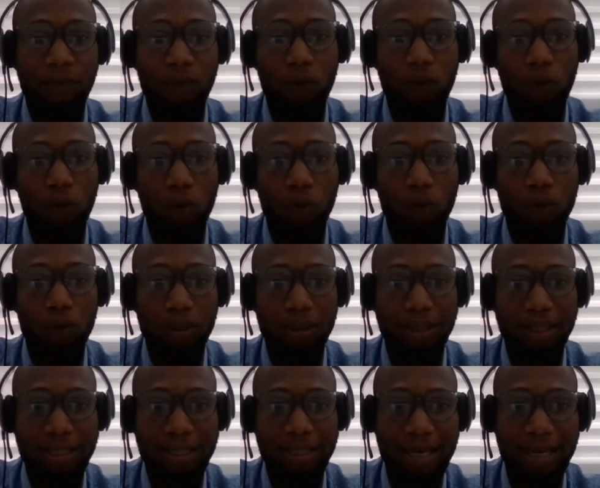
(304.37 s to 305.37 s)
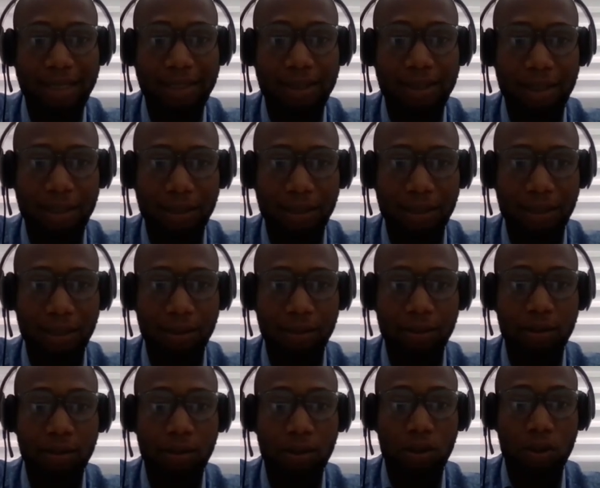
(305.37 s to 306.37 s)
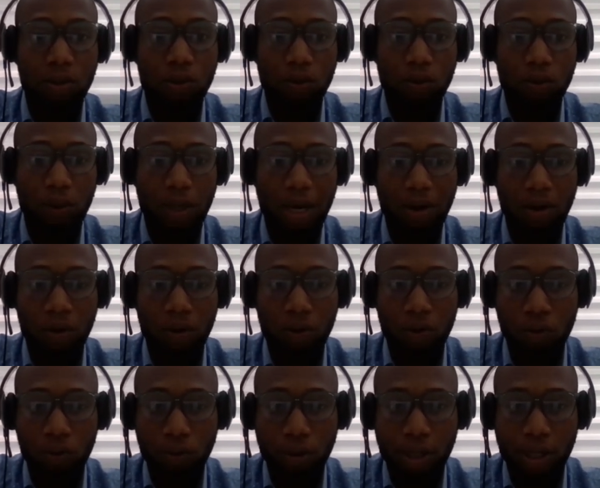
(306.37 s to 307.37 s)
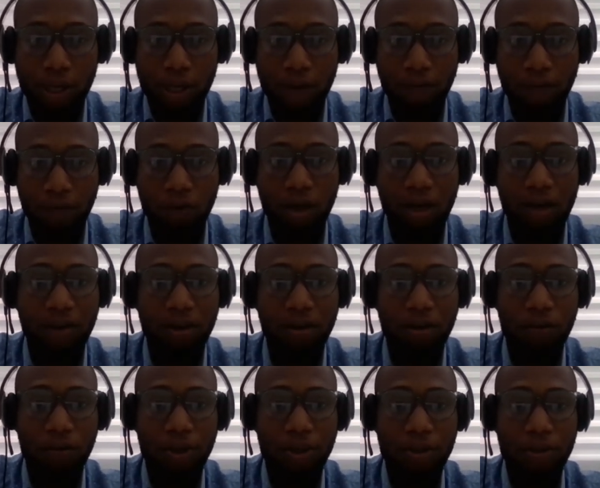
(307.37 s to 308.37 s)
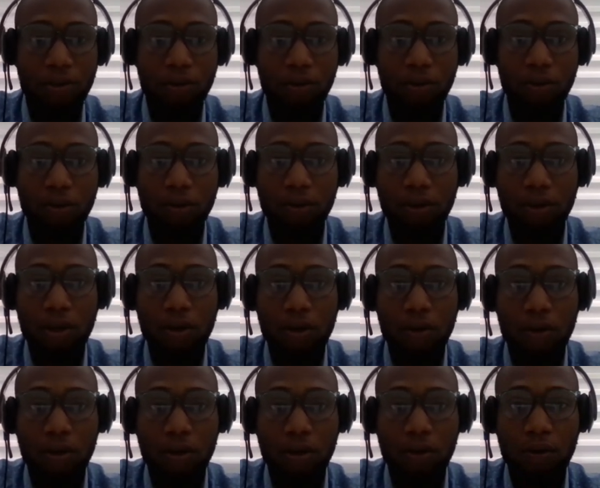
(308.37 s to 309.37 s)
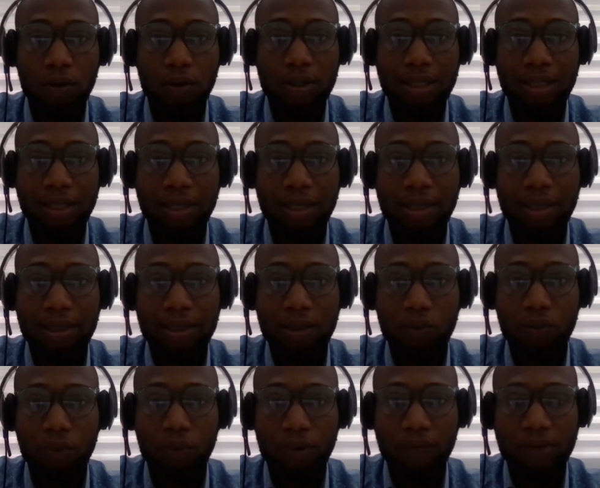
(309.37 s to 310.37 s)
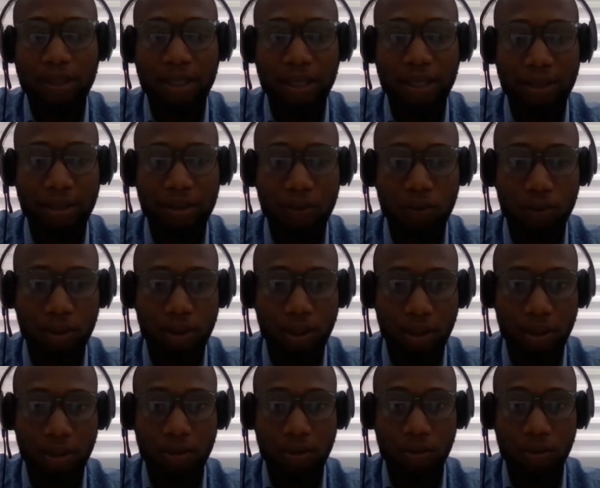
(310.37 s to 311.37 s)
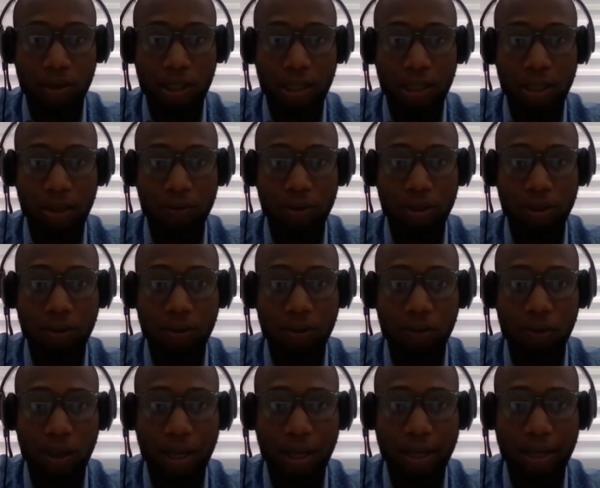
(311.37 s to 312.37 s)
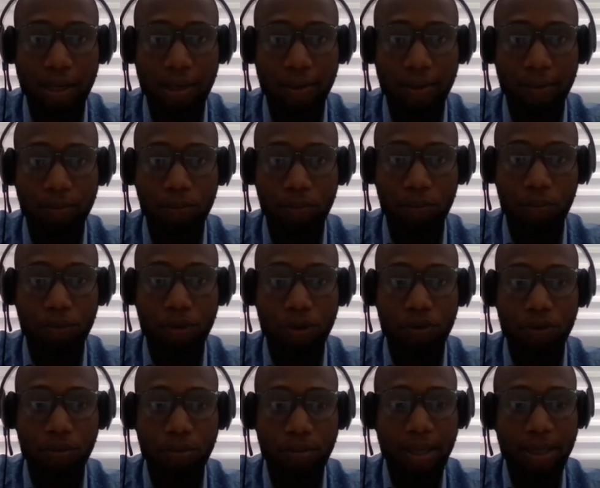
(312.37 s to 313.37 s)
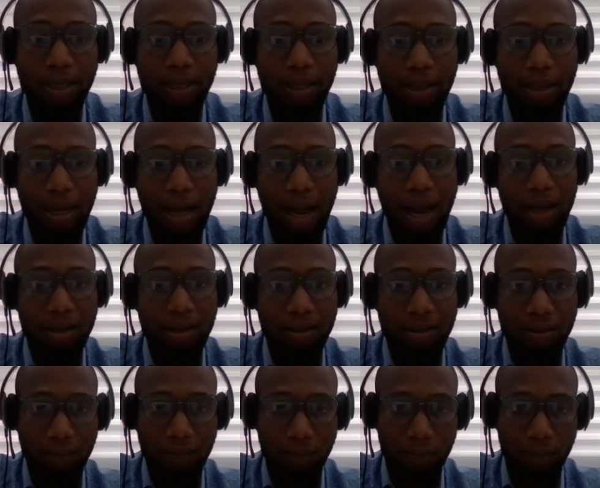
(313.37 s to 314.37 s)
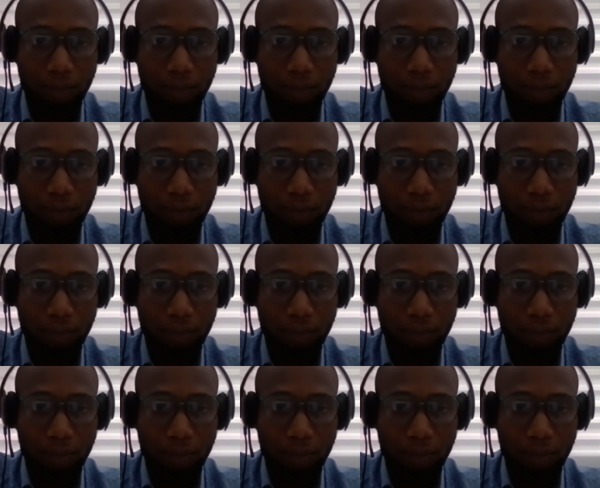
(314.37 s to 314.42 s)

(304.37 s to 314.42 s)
for design thinking. So I don't know if you have any question concerning anything we've said today. You can actually go ahead and mute your mic and ask.